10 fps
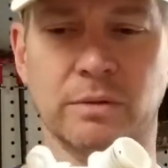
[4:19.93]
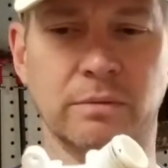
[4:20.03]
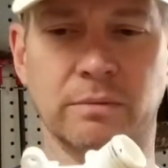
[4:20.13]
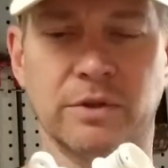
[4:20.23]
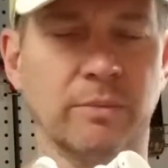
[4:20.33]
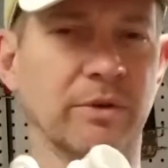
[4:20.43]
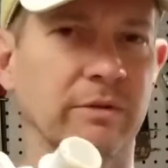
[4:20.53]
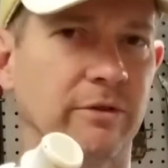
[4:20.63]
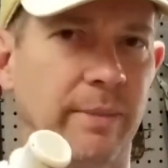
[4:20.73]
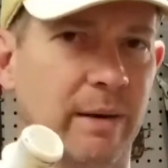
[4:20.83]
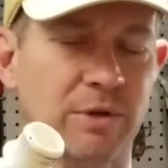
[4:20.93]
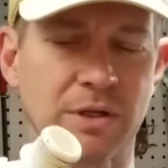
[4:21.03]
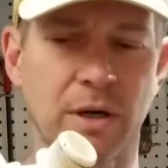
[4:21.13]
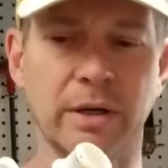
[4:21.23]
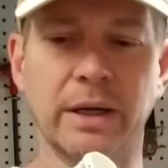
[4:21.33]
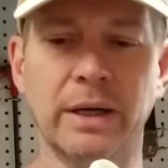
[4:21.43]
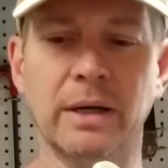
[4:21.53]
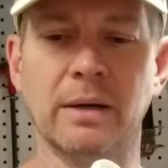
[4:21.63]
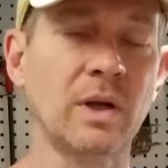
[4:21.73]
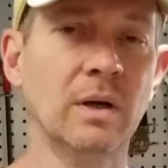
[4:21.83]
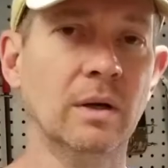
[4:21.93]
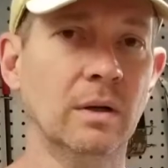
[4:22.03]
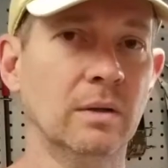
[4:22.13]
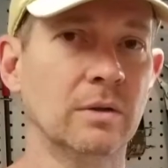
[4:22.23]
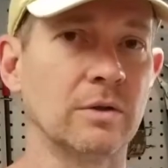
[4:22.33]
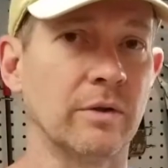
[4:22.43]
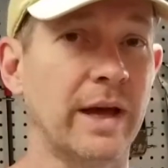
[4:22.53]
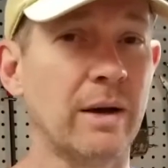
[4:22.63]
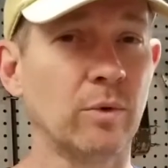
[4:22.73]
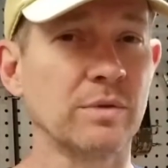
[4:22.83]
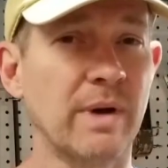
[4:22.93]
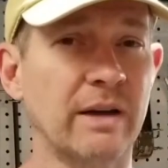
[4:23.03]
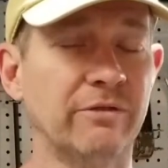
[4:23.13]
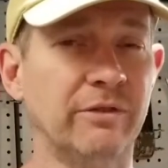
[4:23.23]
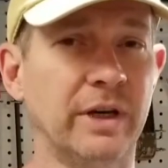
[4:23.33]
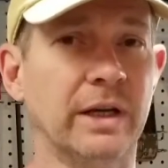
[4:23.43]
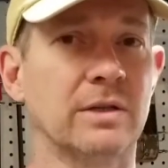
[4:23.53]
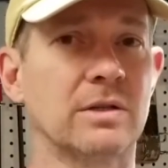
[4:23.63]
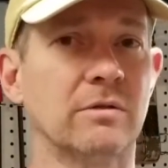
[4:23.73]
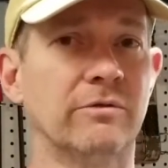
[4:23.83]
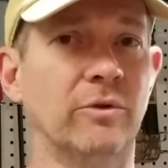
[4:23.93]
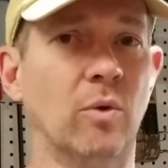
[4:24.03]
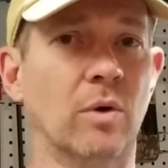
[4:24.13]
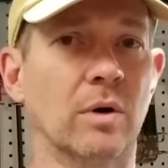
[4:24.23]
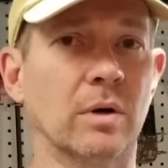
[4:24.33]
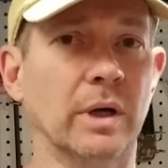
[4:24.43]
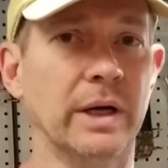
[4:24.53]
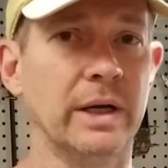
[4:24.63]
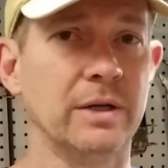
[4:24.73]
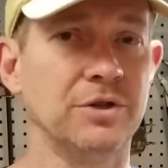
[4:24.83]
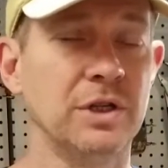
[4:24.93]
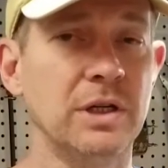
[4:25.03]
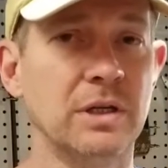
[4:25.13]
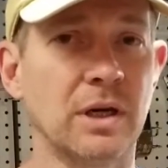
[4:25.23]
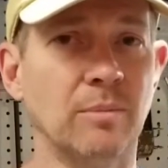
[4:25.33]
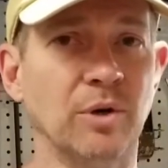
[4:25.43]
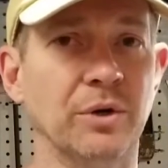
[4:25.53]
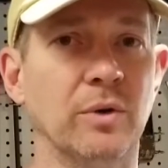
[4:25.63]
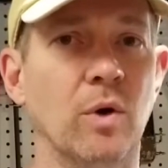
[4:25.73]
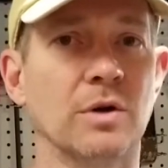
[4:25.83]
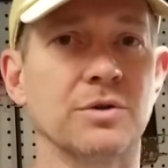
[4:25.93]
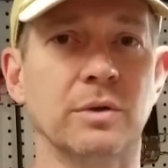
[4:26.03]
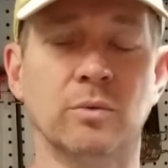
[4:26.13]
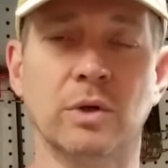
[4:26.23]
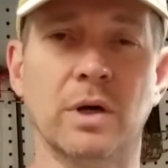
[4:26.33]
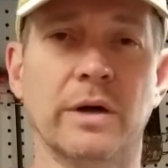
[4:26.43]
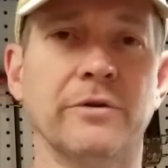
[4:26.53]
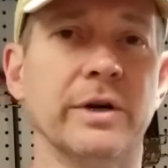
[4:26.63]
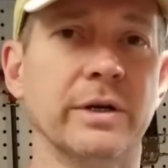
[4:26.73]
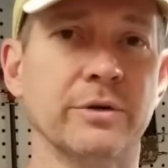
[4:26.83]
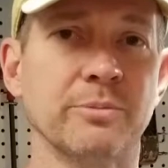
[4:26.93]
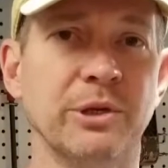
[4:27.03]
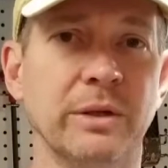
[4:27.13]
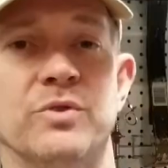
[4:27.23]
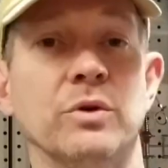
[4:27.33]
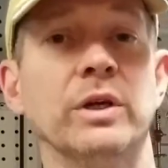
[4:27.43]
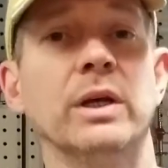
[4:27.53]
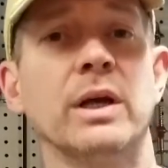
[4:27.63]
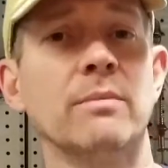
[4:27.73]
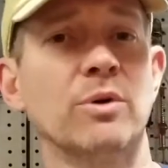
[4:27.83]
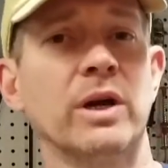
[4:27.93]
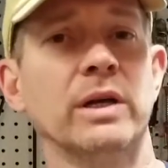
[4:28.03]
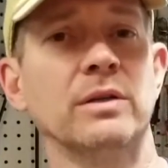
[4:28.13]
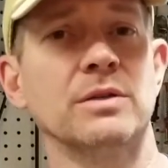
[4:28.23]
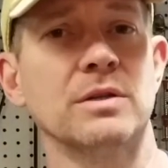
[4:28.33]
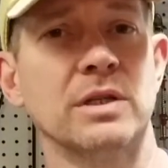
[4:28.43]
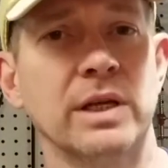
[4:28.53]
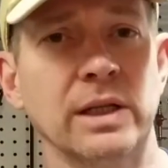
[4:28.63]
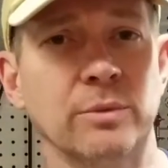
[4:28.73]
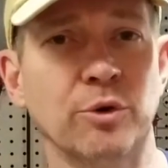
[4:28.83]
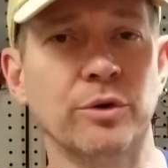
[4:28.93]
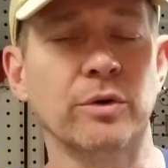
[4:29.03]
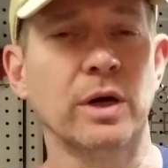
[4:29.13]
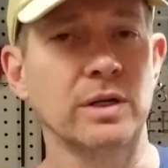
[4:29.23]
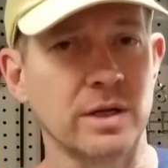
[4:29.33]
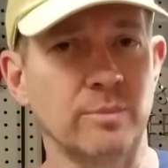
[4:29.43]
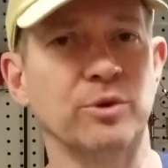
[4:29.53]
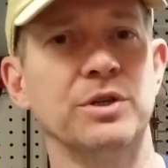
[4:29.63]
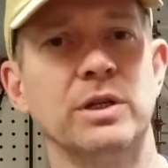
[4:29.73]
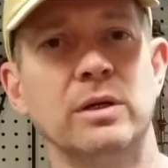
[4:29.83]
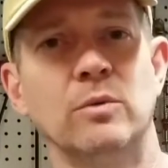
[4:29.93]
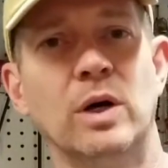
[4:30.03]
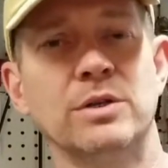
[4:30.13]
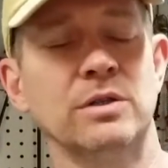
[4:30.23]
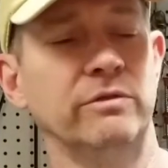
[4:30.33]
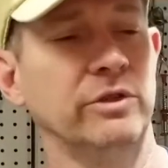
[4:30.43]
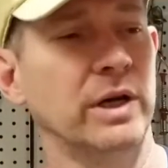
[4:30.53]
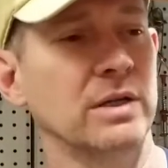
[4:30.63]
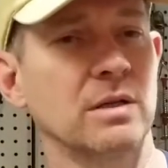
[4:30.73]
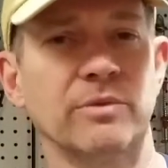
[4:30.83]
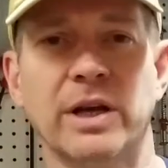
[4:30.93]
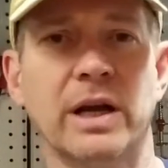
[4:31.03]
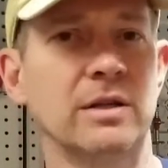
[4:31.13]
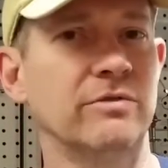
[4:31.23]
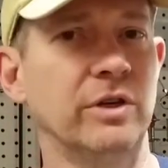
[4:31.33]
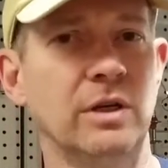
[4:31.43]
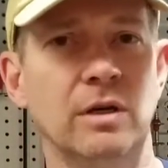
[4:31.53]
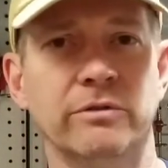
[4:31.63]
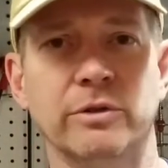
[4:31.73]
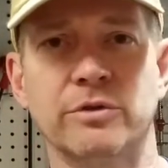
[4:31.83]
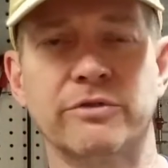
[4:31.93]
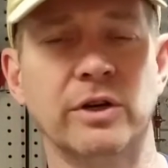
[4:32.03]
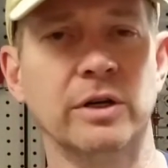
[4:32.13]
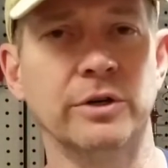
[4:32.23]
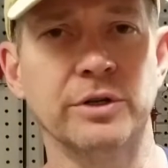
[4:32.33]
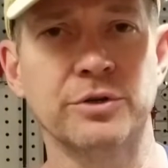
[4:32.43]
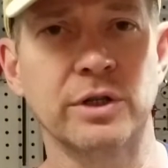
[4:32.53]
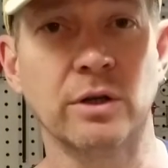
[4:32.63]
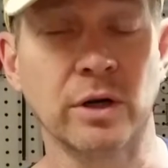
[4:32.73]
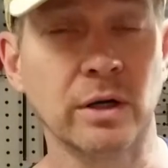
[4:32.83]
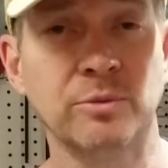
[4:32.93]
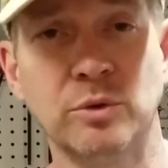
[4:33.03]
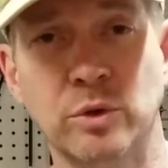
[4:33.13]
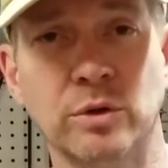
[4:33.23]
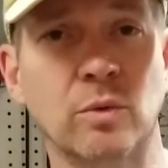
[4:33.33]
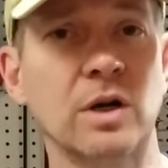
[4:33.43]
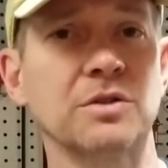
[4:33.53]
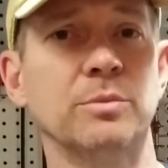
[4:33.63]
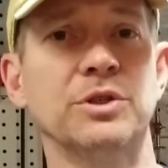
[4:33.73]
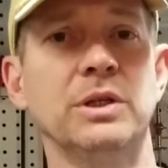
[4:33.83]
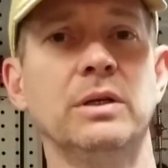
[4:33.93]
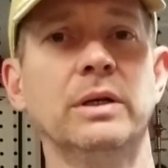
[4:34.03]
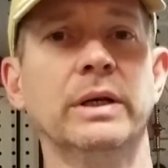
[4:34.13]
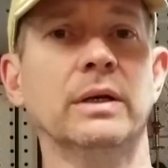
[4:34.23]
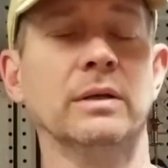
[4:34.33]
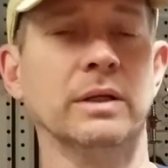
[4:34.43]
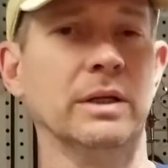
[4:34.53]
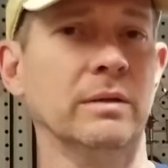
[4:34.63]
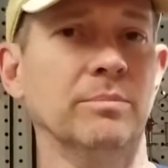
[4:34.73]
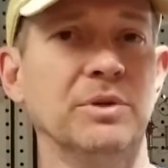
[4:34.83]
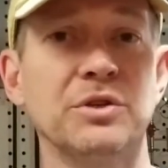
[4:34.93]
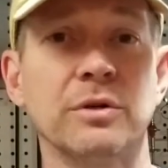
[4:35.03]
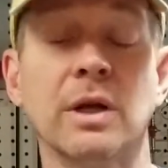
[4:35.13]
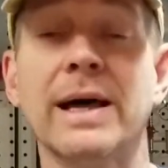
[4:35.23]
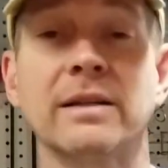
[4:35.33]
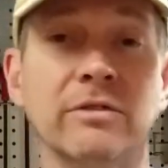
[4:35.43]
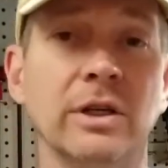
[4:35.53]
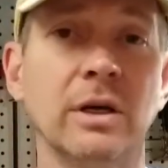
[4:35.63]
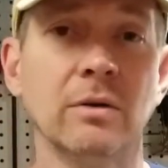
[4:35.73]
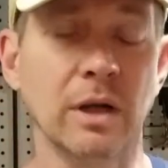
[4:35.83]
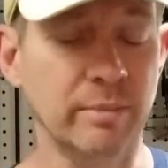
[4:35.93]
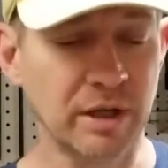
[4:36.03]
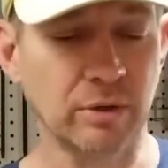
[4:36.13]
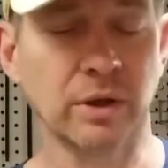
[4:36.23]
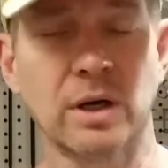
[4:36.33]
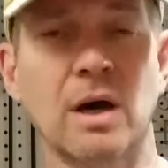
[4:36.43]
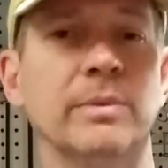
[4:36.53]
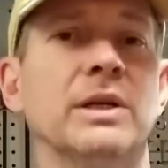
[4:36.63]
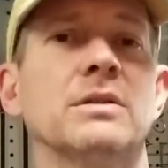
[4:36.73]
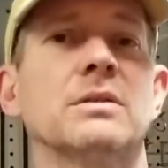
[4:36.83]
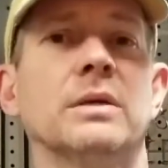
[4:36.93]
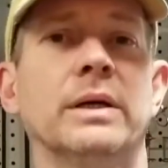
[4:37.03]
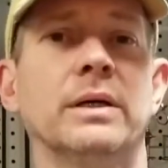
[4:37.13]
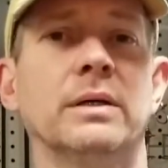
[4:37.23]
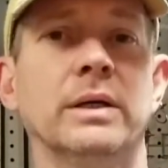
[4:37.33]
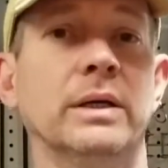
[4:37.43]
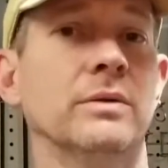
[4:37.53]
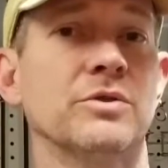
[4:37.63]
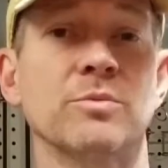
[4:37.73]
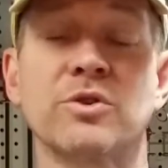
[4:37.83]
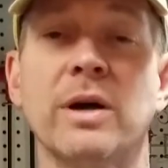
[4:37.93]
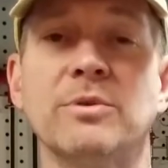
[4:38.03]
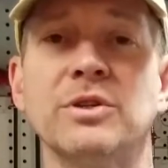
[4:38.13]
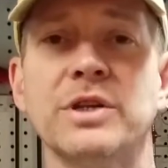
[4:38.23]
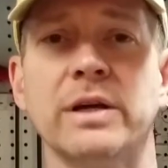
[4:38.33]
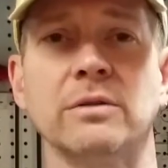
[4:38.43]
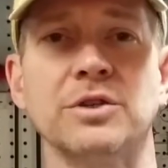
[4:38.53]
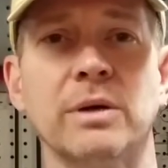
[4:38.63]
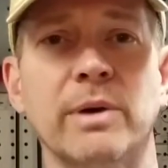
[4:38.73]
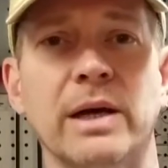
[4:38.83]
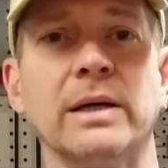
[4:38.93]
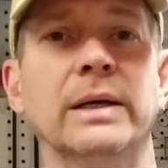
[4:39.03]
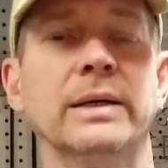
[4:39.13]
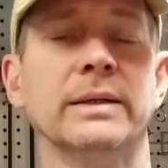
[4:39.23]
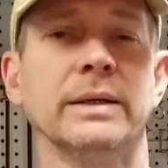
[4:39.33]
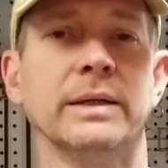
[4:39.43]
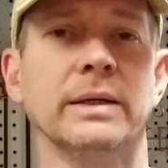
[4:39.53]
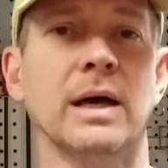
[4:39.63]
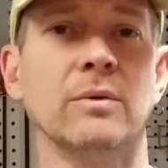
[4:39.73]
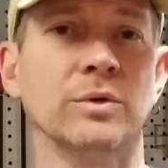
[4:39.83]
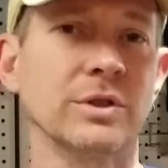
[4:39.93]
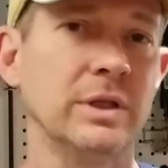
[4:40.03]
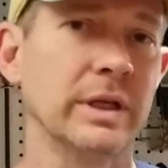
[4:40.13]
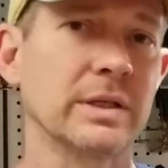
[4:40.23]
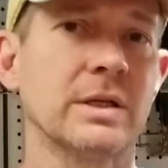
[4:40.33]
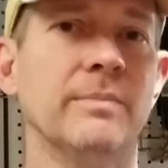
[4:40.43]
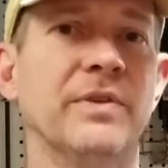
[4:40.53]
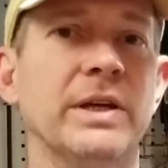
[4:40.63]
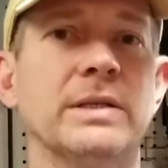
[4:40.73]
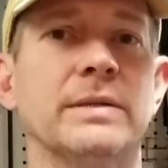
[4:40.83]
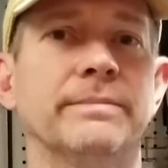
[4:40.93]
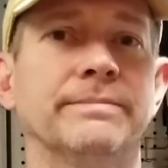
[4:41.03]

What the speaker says: something from Amazon. So that was my fix for a GE top-loading washer that would not drain or spin. So again, I'm Brian. This is the Daily Brew Garage. I appreciate you watching. If you got something out of this video, if it was fun or interesting or helped you with your washing machine, then be sure and like the video. Let me know in the comments and subscribe to the channel. Check back. And I will see you next time. Thanks.